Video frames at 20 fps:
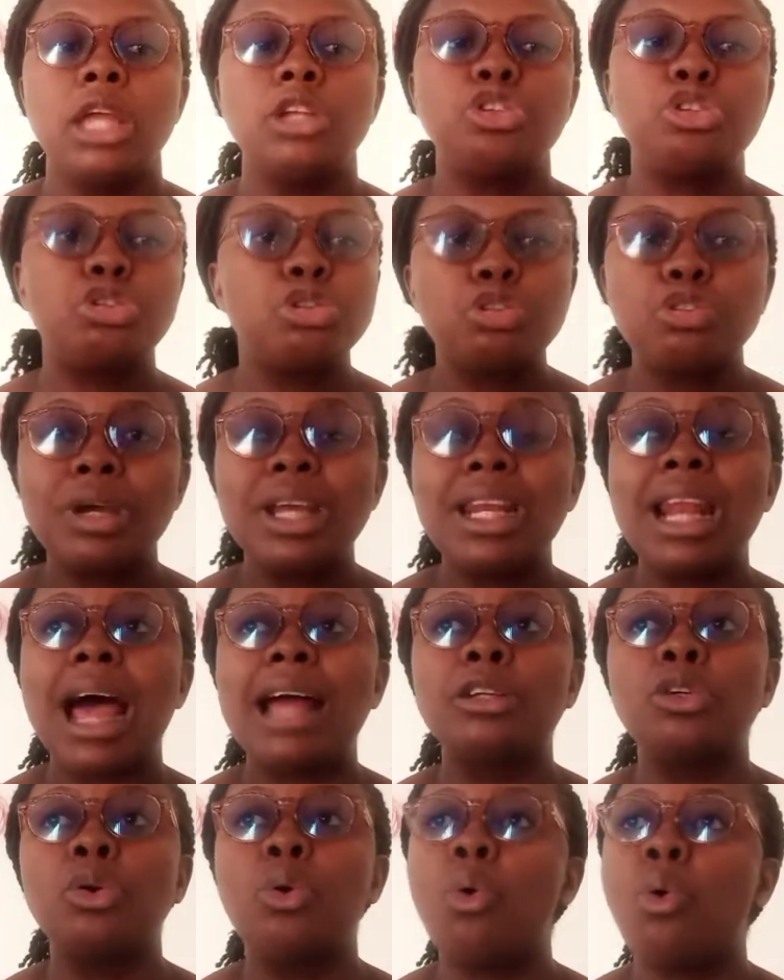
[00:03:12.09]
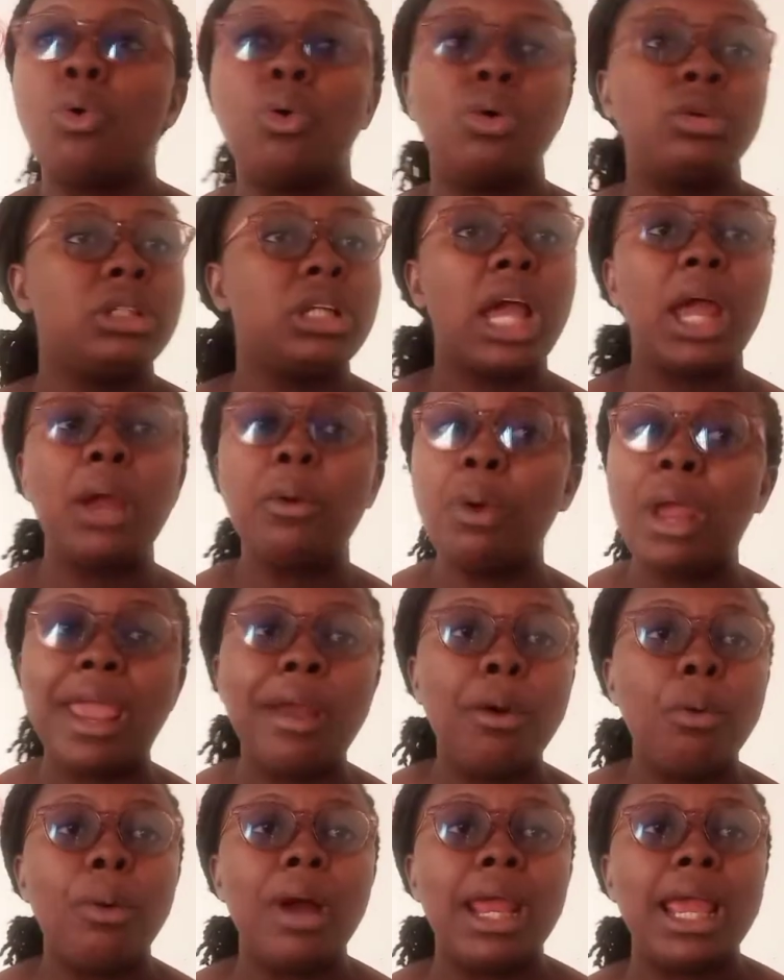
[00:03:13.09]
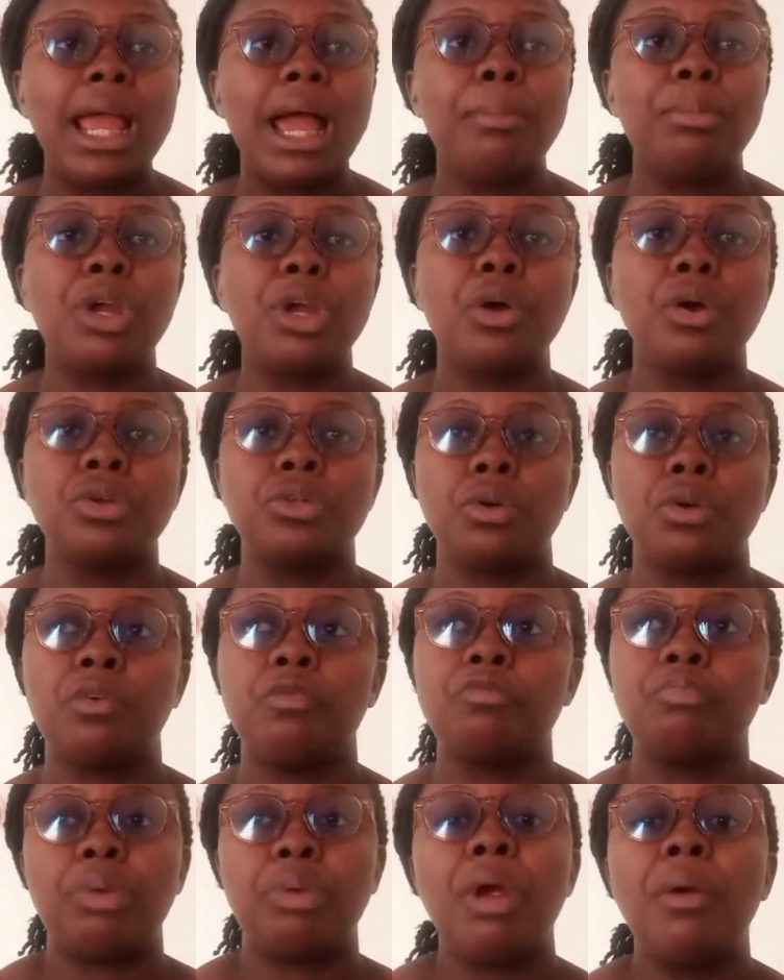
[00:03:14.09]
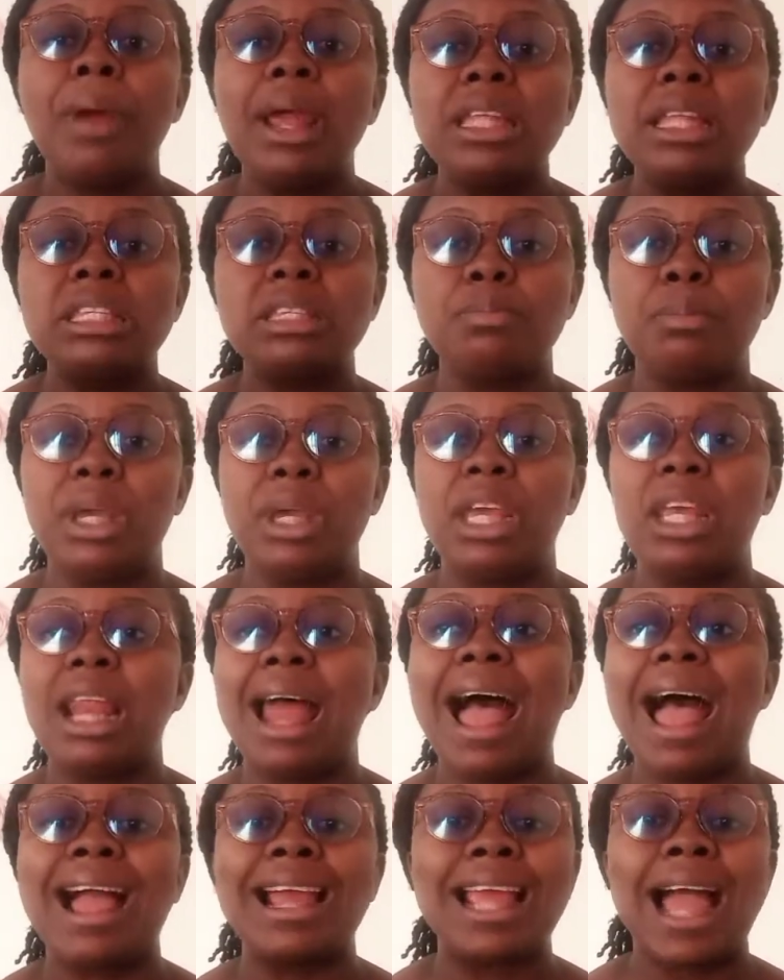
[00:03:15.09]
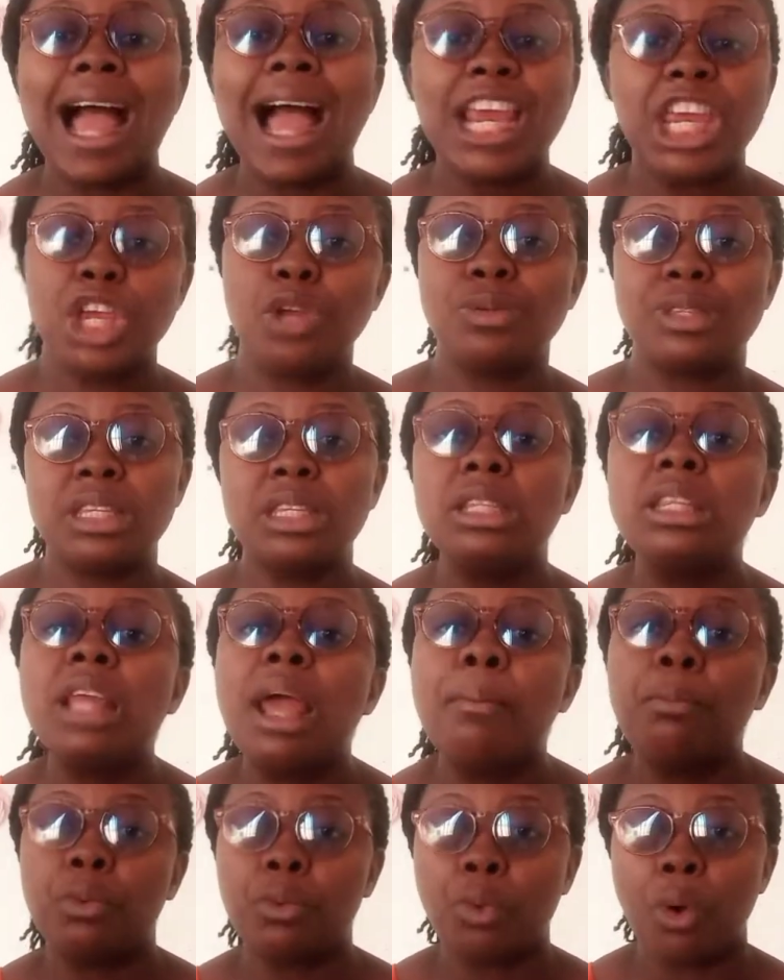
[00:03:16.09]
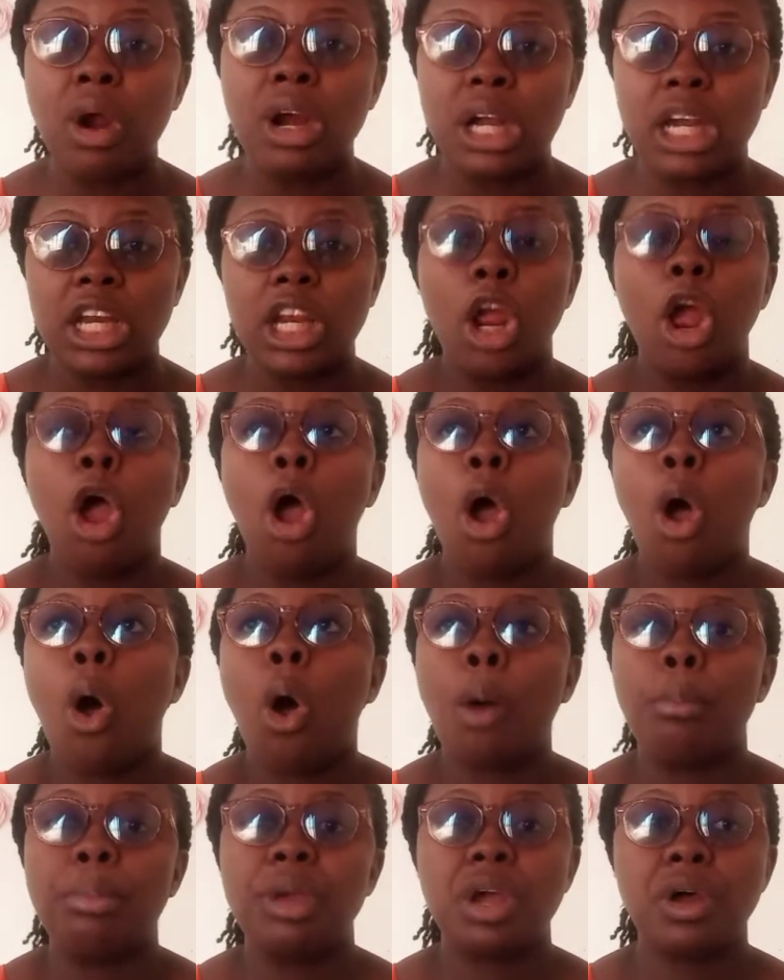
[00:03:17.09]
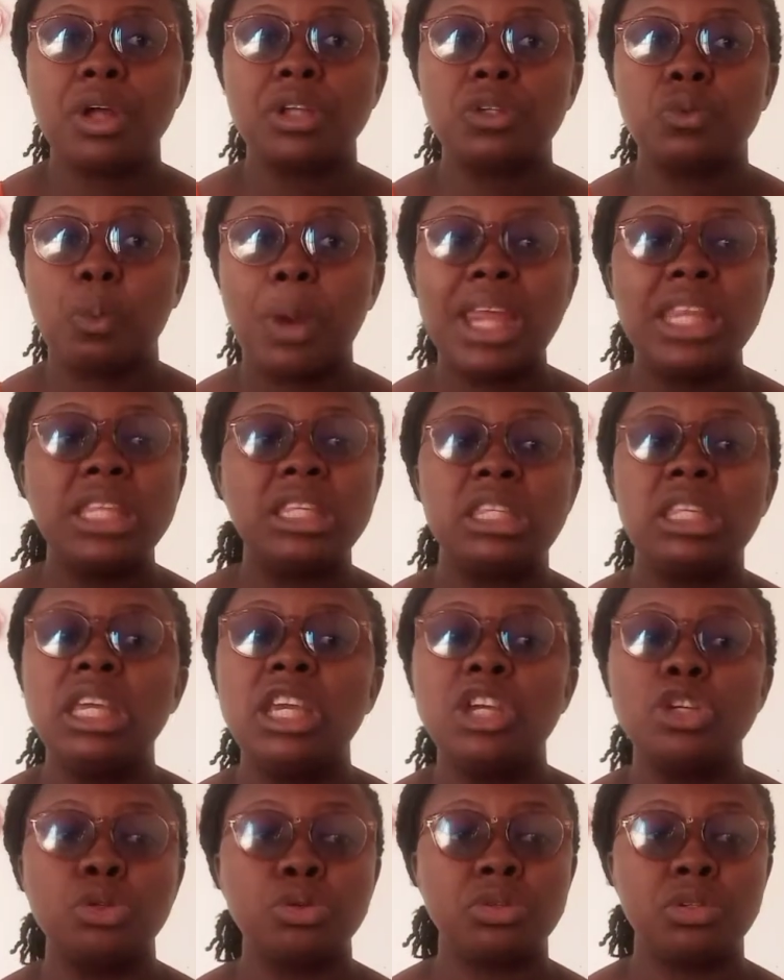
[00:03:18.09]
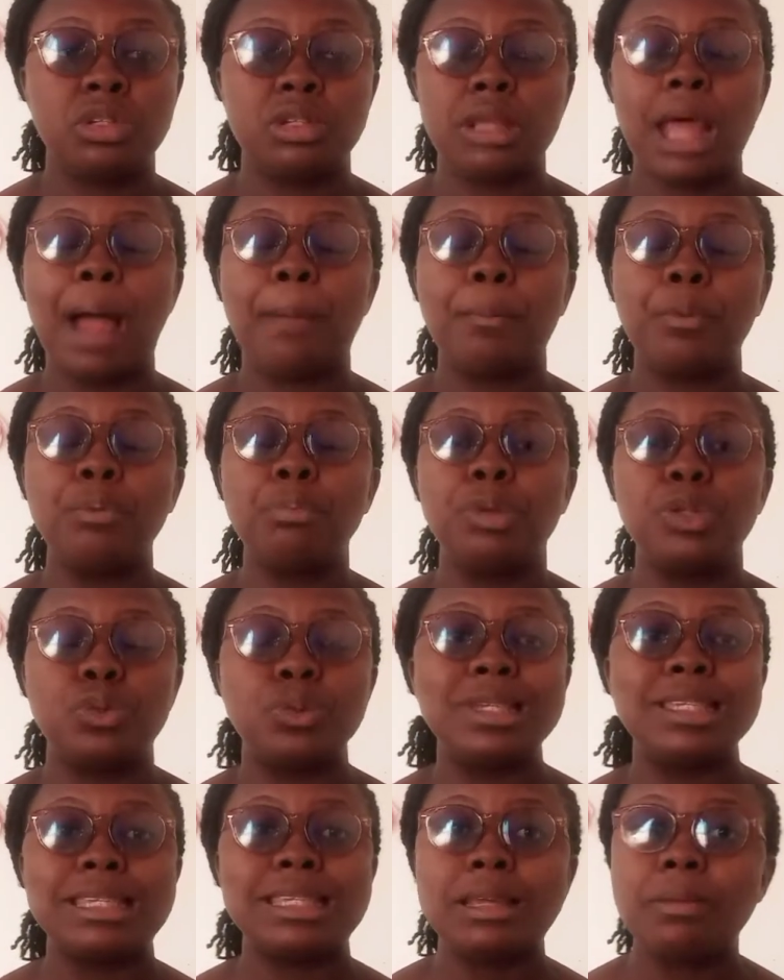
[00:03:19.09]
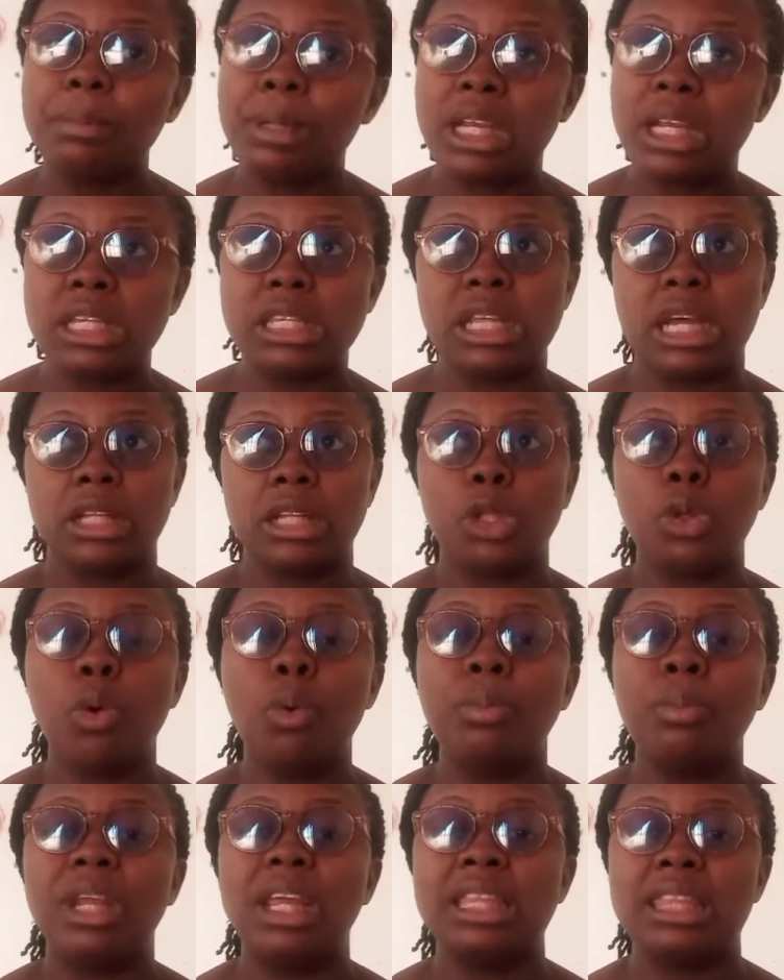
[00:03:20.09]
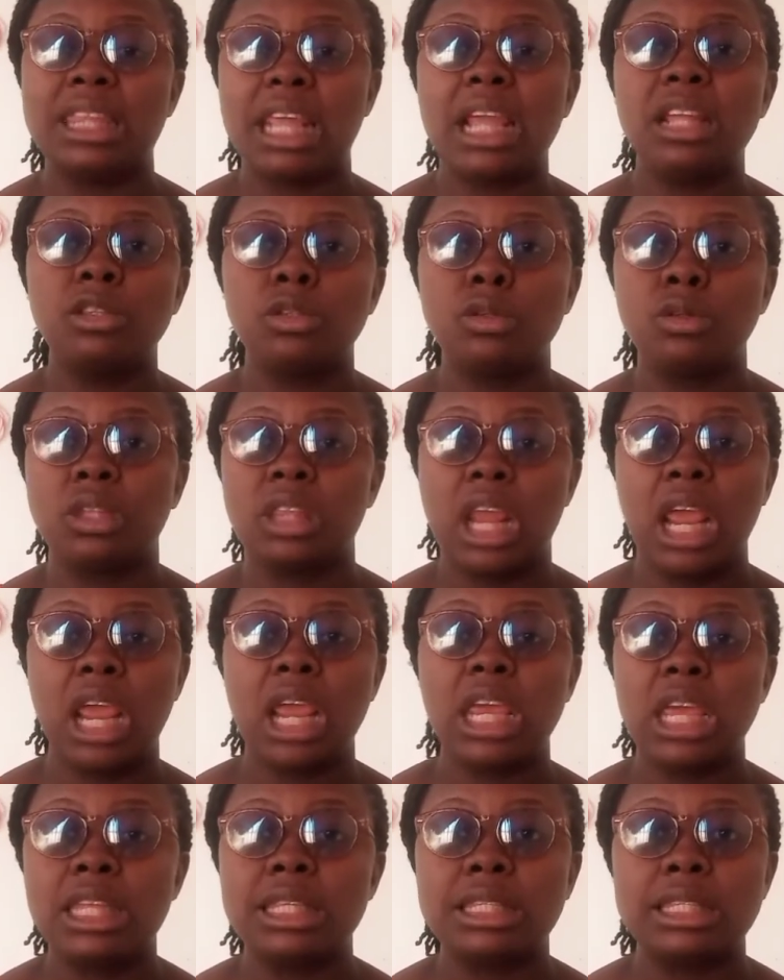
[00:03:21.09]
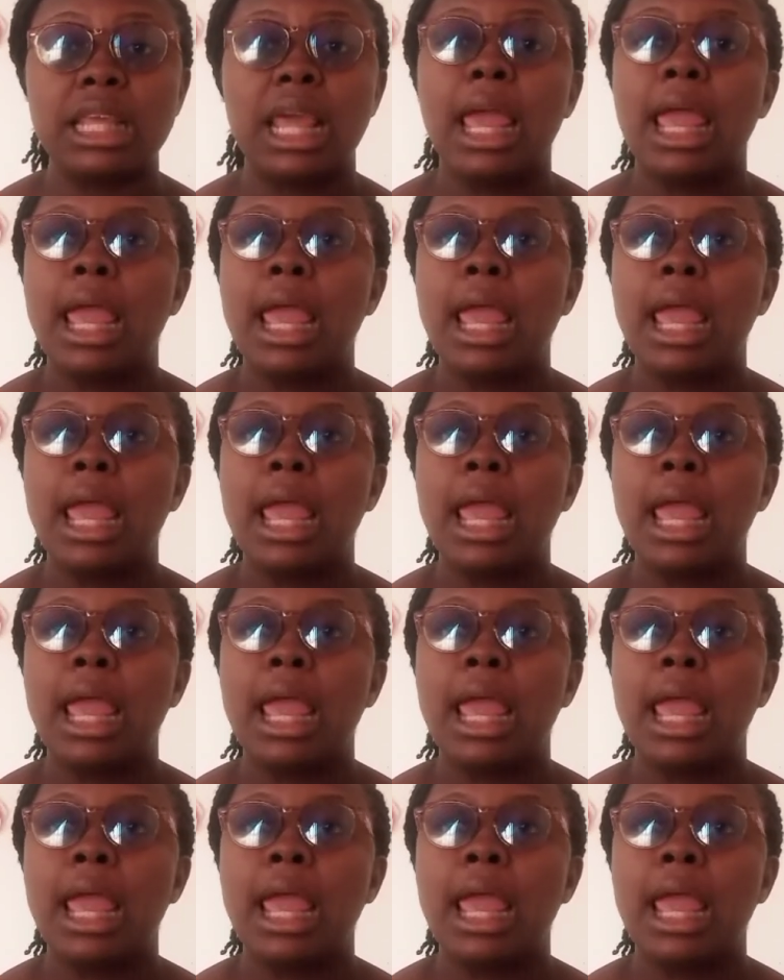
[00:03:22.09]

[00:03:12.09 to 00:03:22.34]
Children had gone haywire because of parents being accusing them wrongly, or because when issues happen between siblings at home, they tend to take it.